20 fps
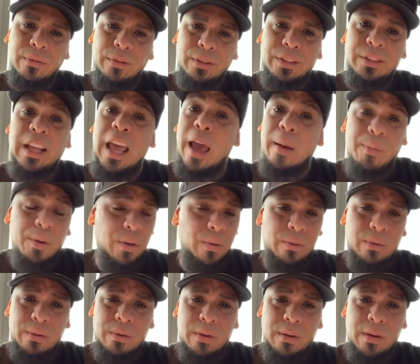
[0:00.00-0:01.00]
stab
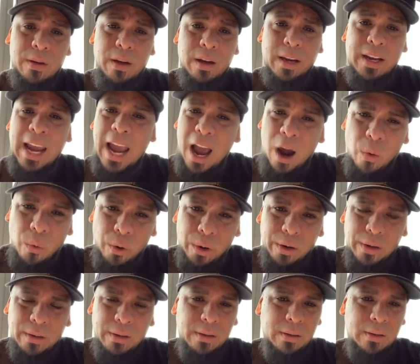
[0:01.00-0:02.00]
you, a
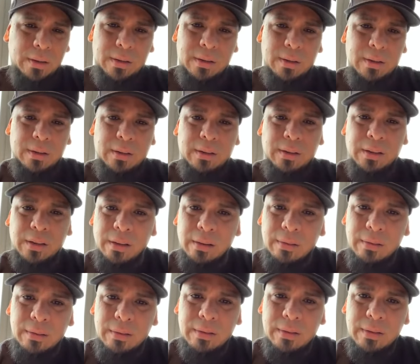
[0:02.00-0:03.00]
coward, you know?